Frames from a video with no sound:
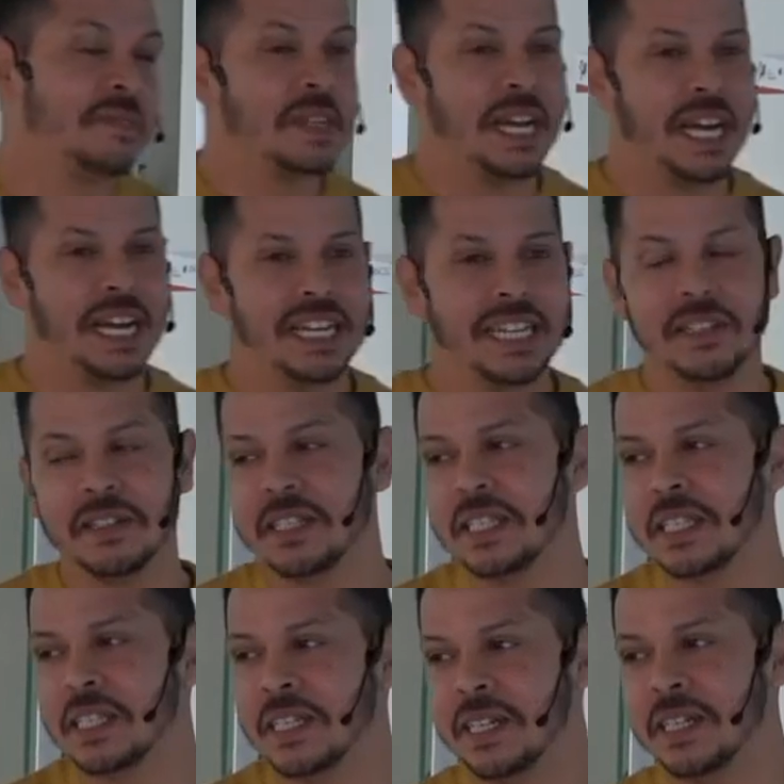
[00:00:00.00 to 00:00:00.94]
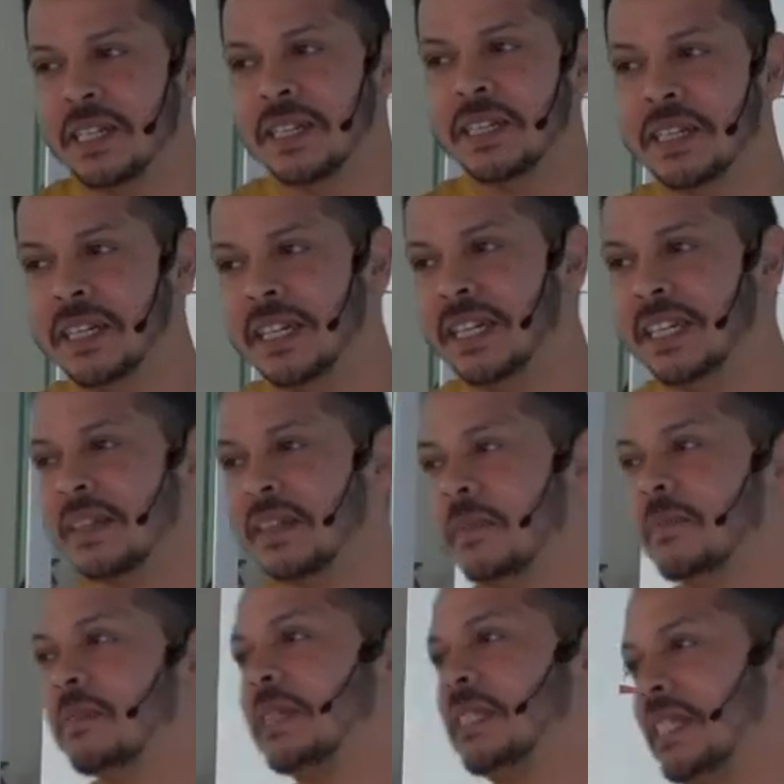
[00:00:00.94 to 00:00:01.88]
I use
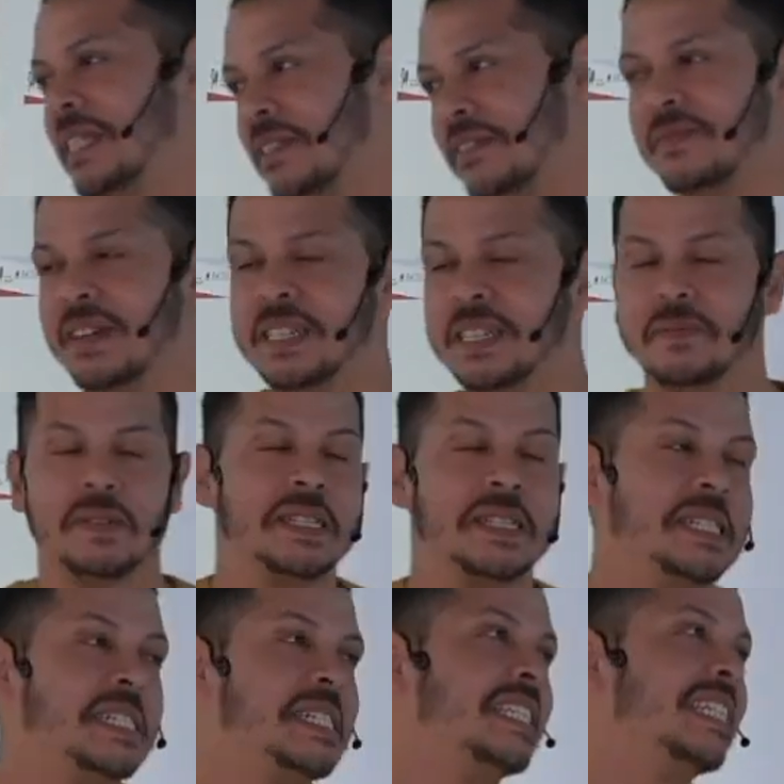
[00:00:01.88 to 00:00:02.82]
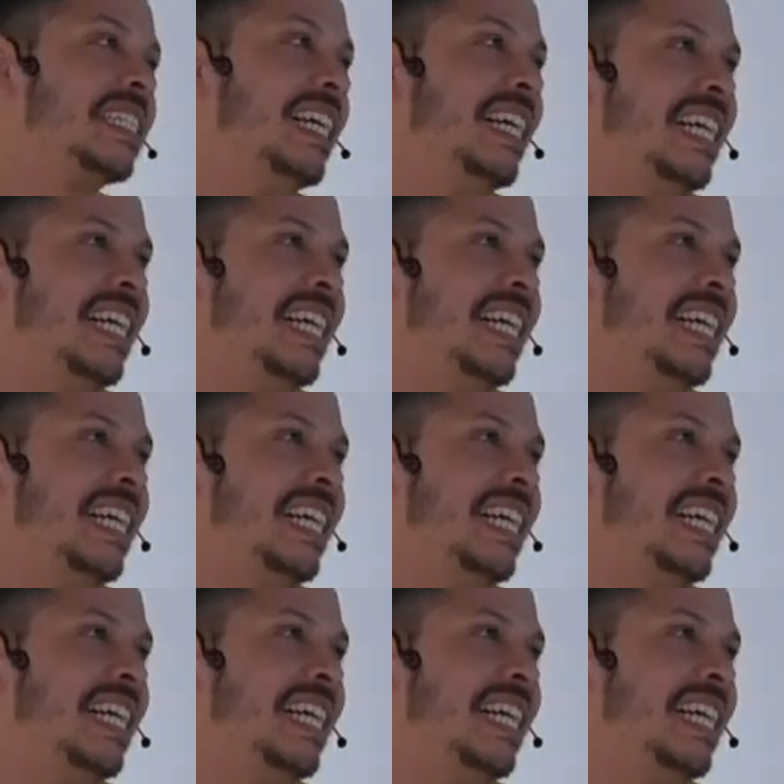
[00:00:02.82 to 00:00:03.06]
30% of my Spanish now.